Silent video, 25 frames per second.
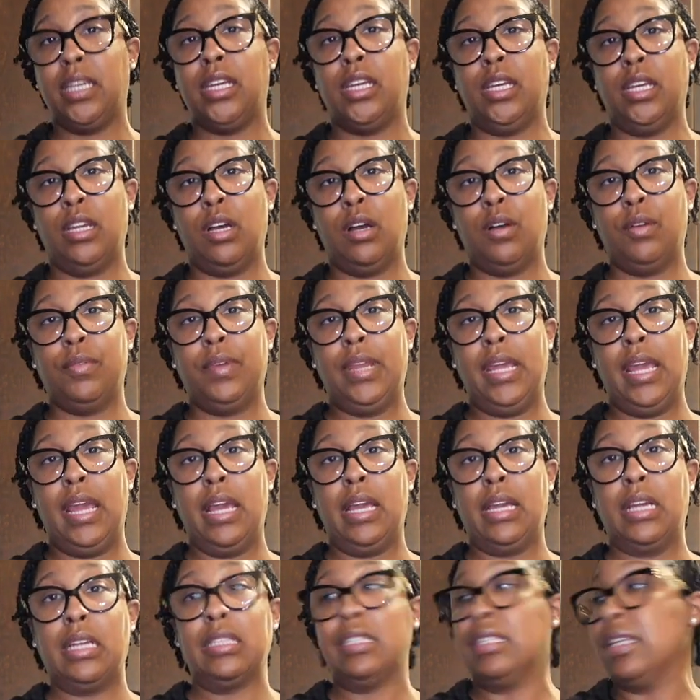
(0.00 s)
get on
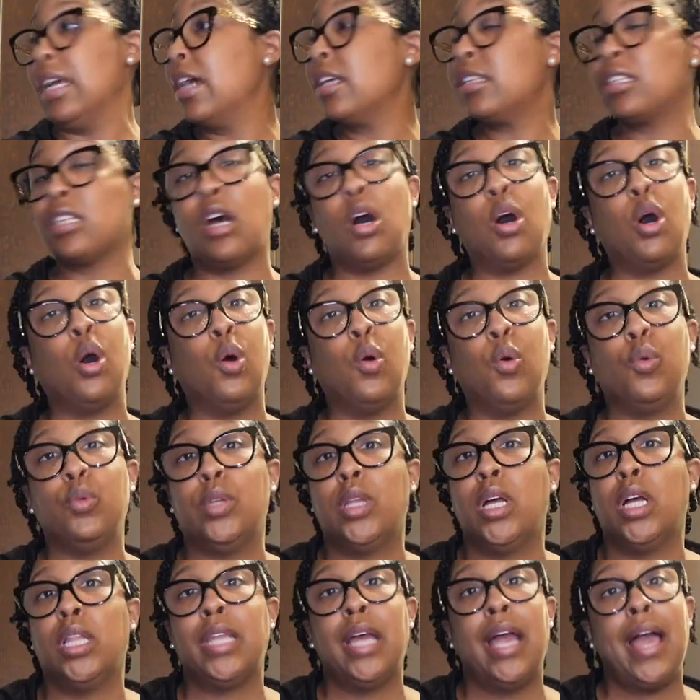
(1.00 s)
it because that's a whole
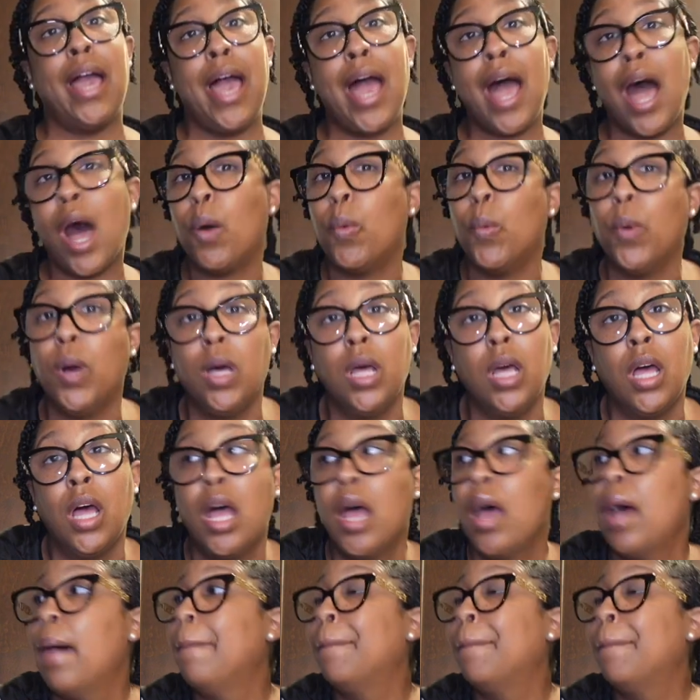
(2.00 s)
nother hour